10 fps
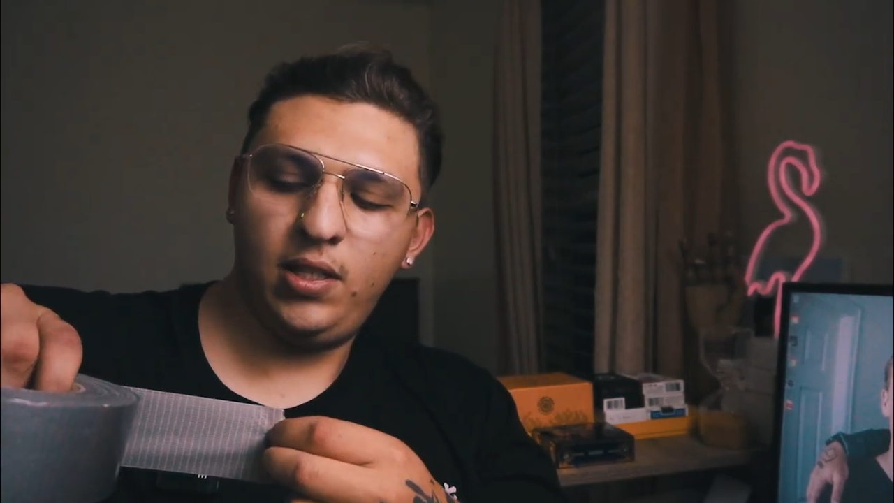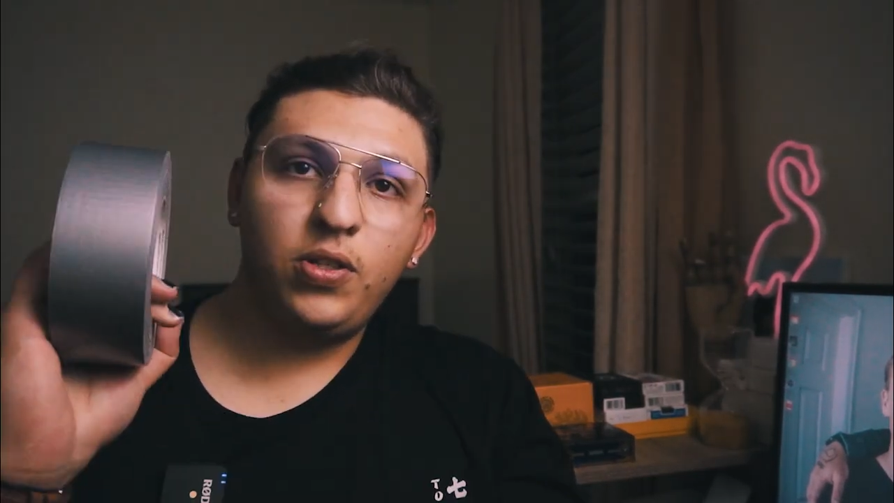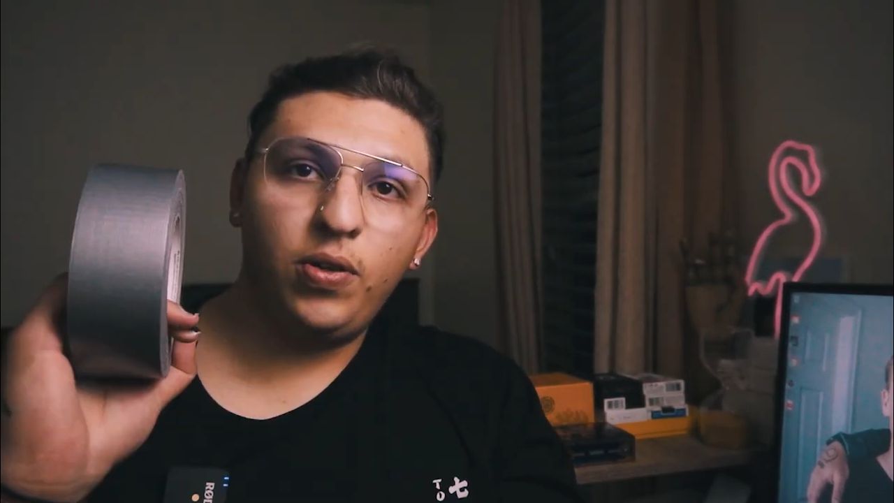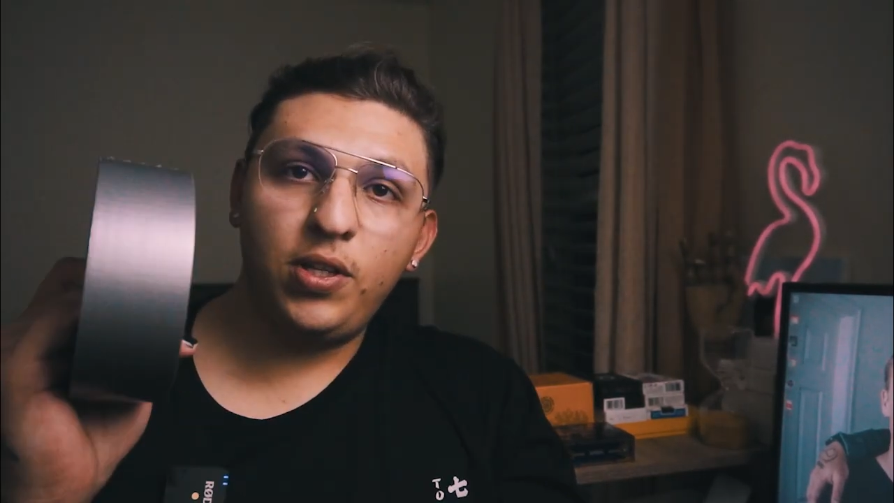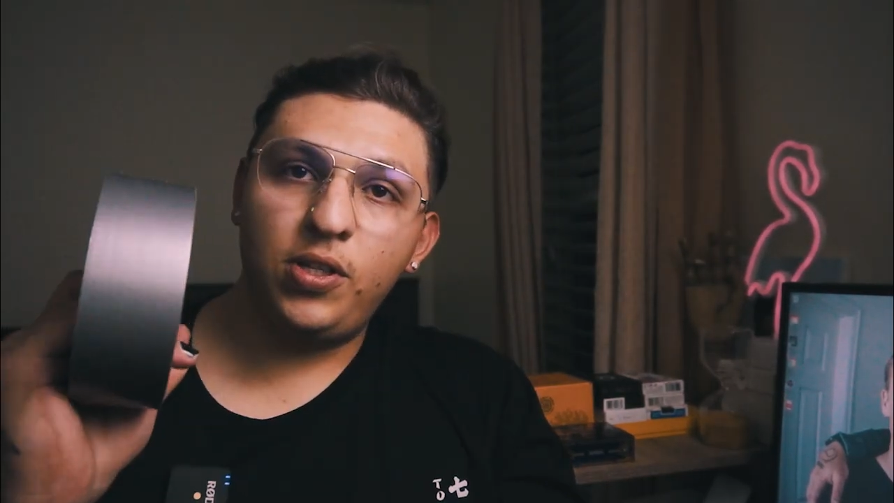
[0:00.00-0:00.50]

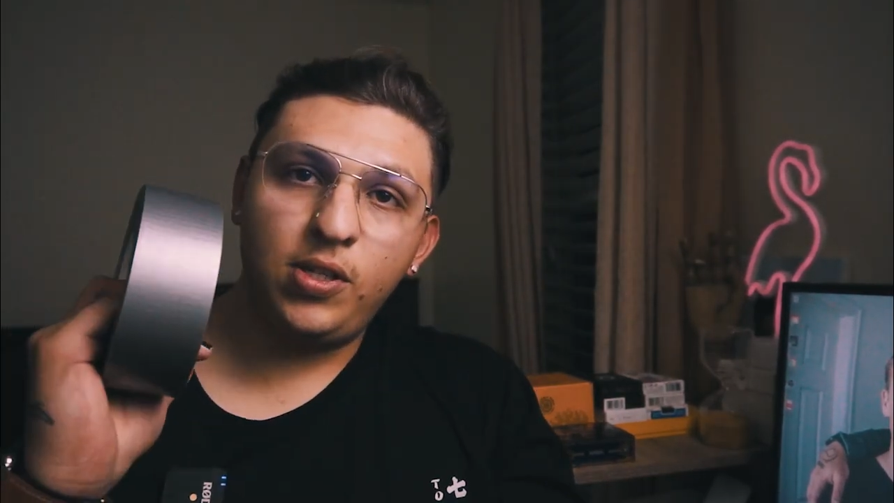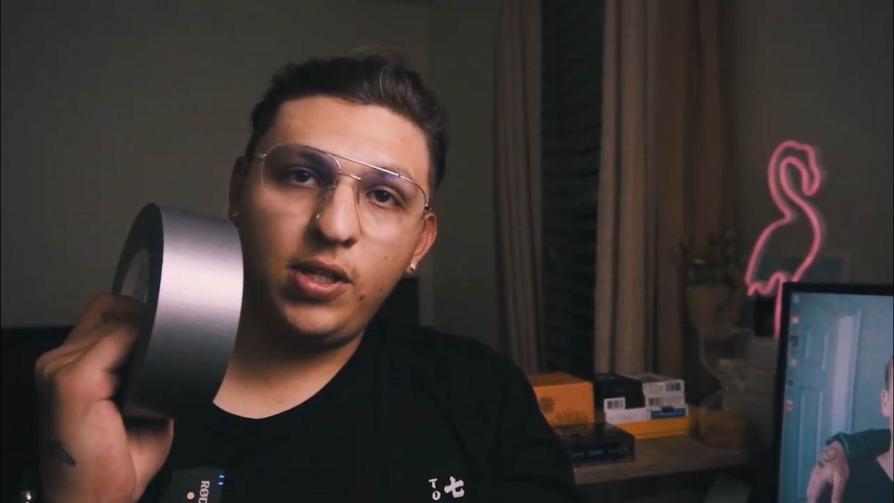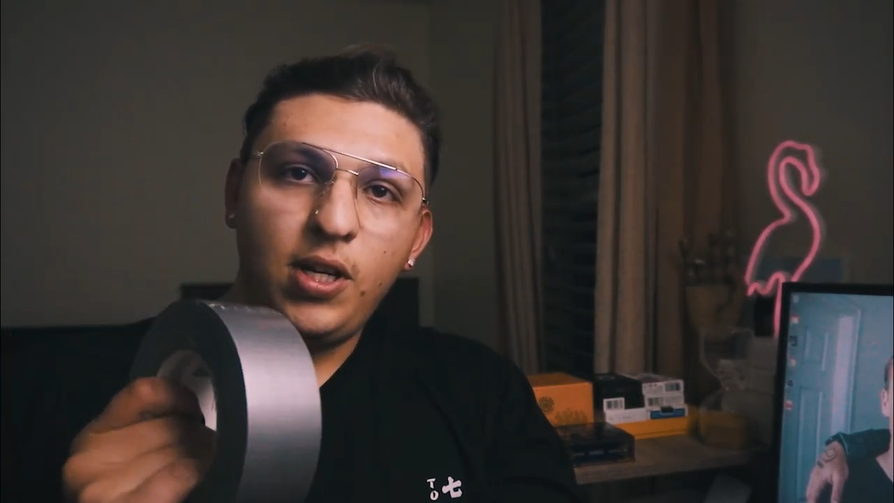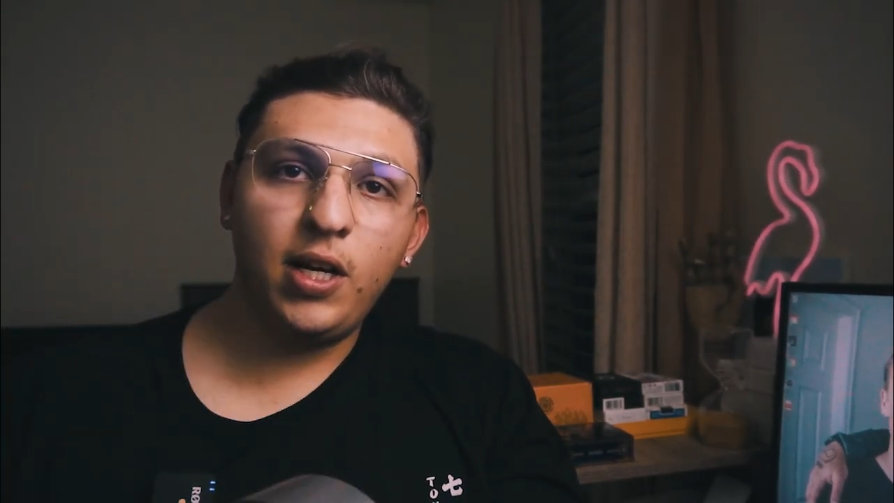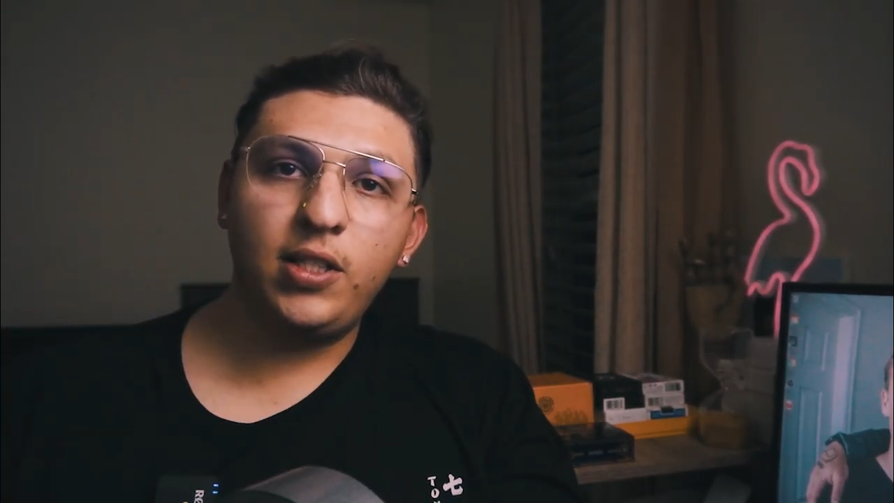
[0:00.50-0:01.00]
So this is the
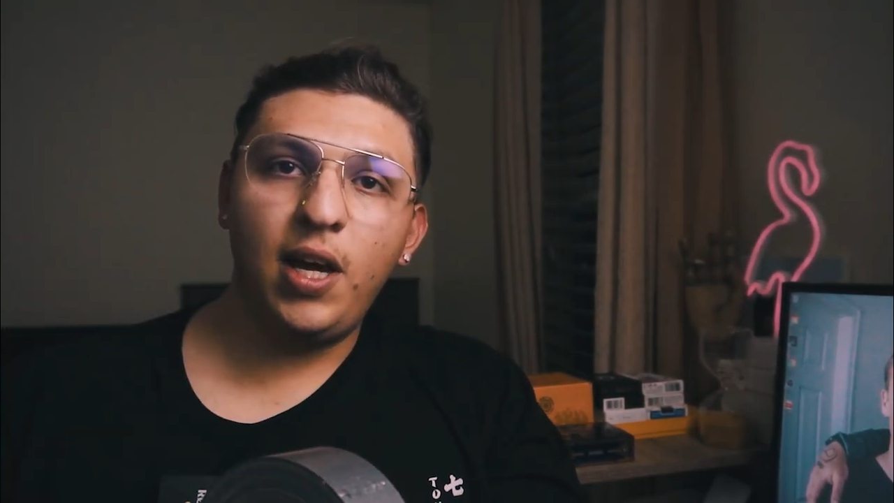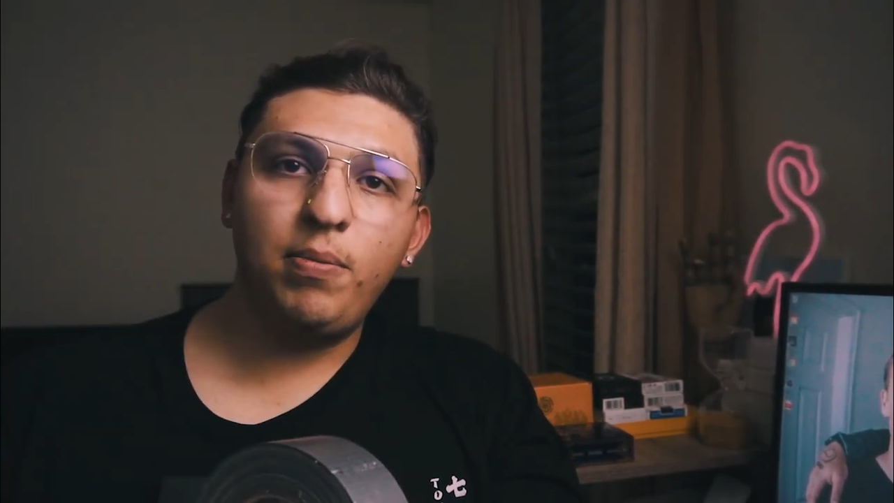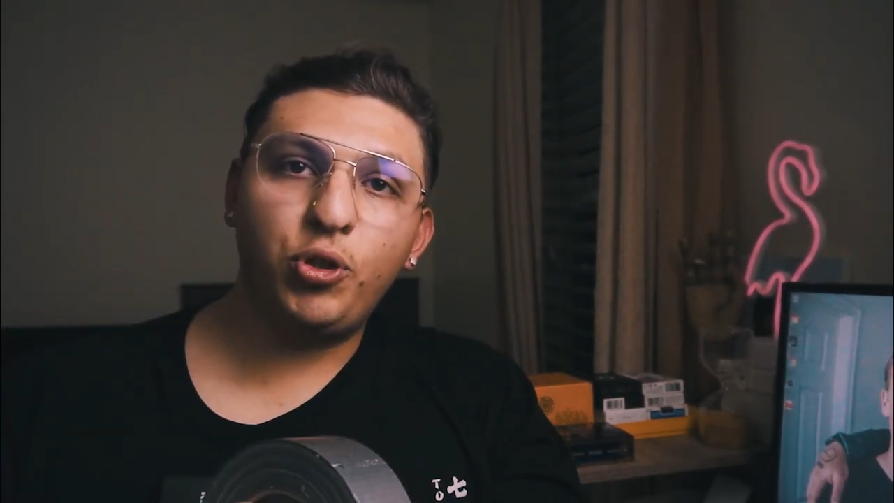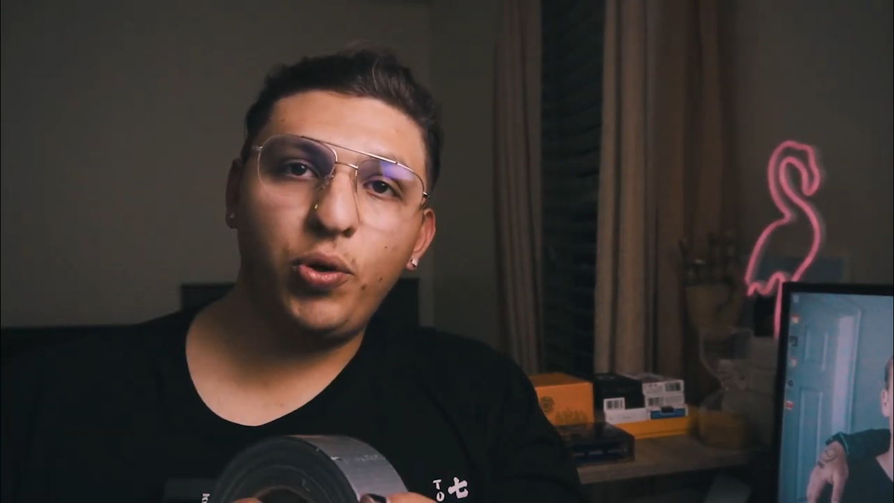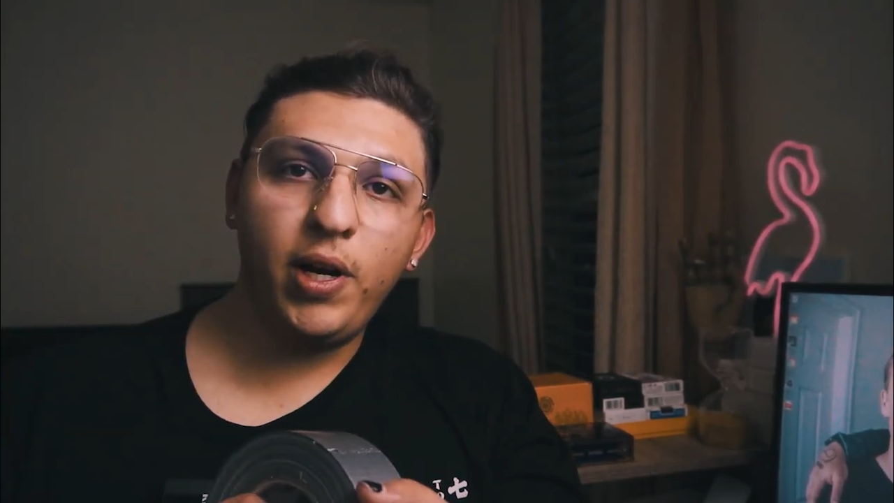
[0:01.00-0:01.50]
duct
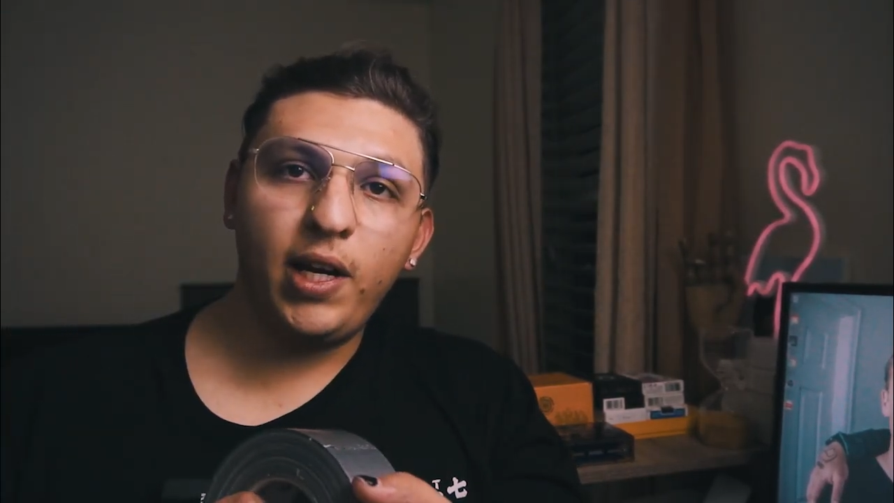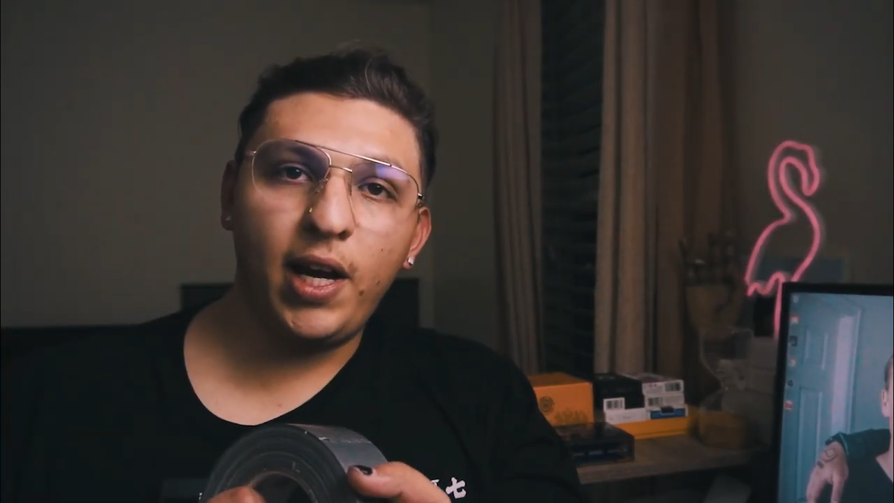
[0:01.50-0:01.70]
tape trick.